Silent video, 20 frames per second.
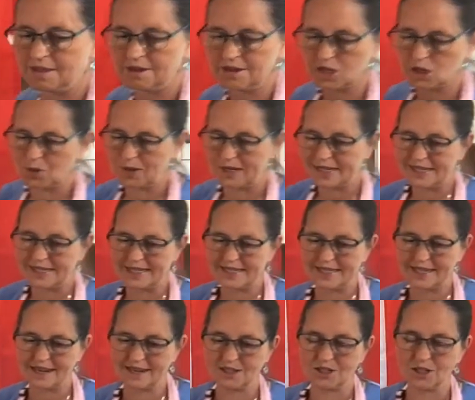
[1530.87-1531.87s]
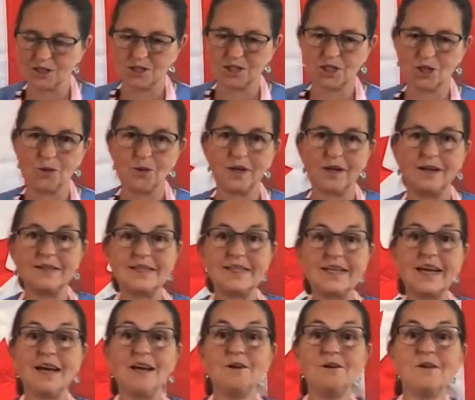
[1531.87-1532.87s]
20 seconds or so and I'll
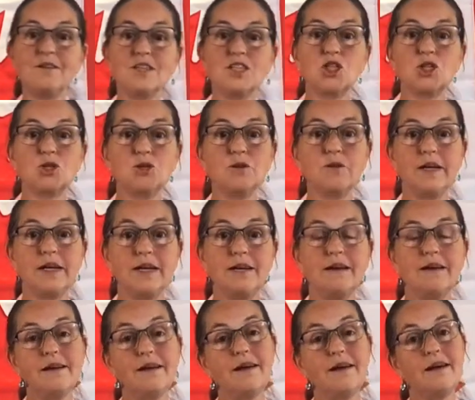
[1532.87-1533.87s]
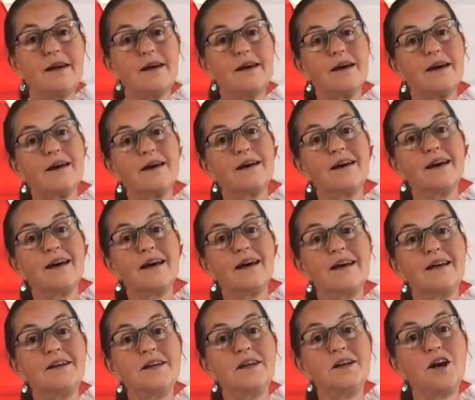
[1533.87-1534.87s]
tell you the story.
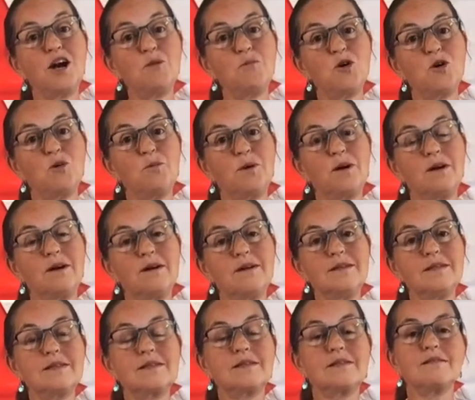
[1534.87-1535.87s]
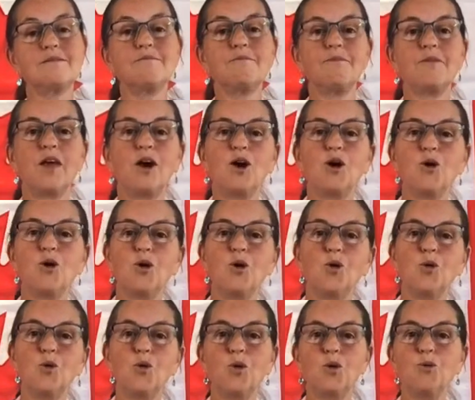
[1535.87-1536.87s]
Nanaimo Bars,
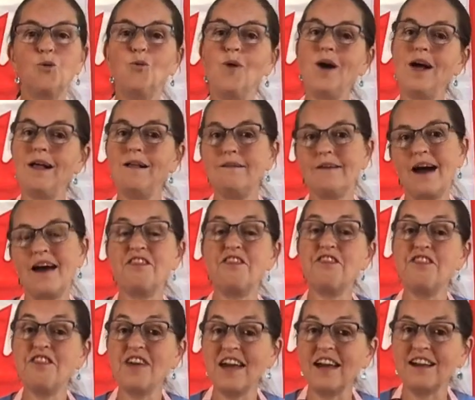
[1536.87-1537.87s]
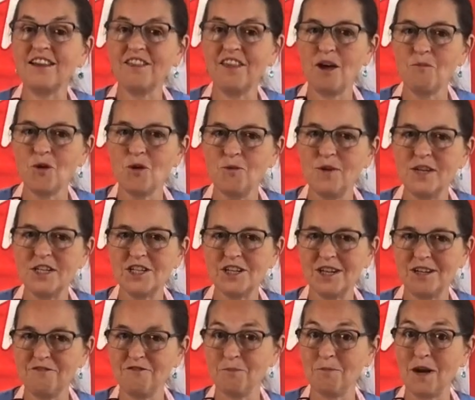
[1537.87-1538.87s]
well, I think they were originally,
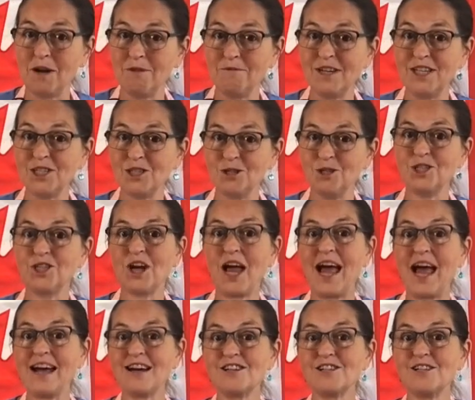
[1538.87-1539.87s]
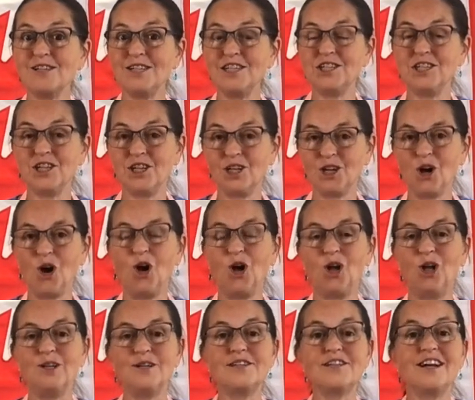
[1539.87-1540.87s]
from my research, actually
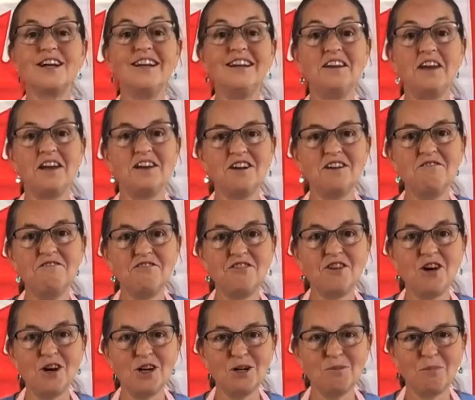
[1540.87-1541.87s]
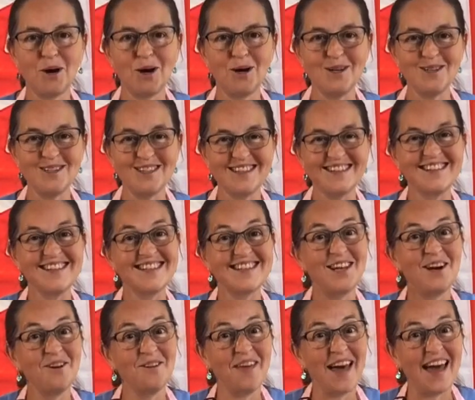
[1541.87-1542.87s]
called London Fog Bars. So
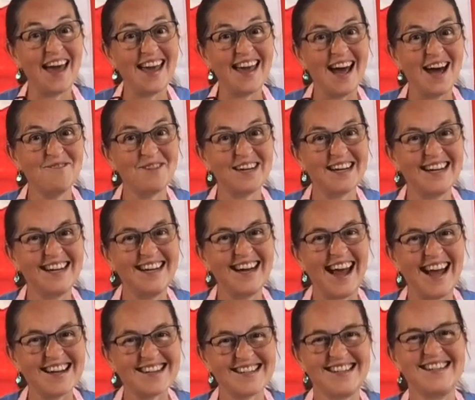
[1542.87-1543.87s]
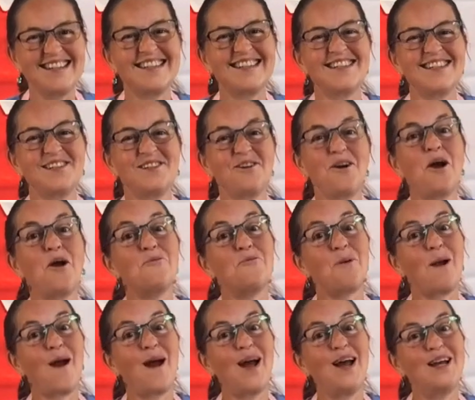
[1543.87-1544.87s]
they have a connection to where
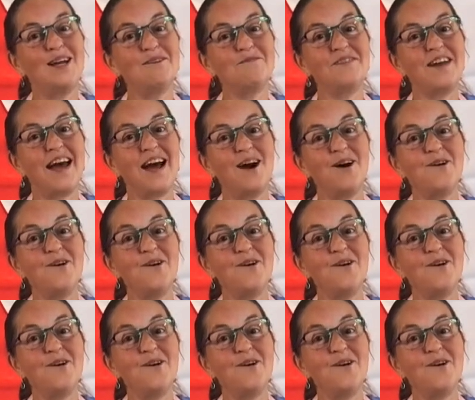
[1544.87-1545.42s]
I live now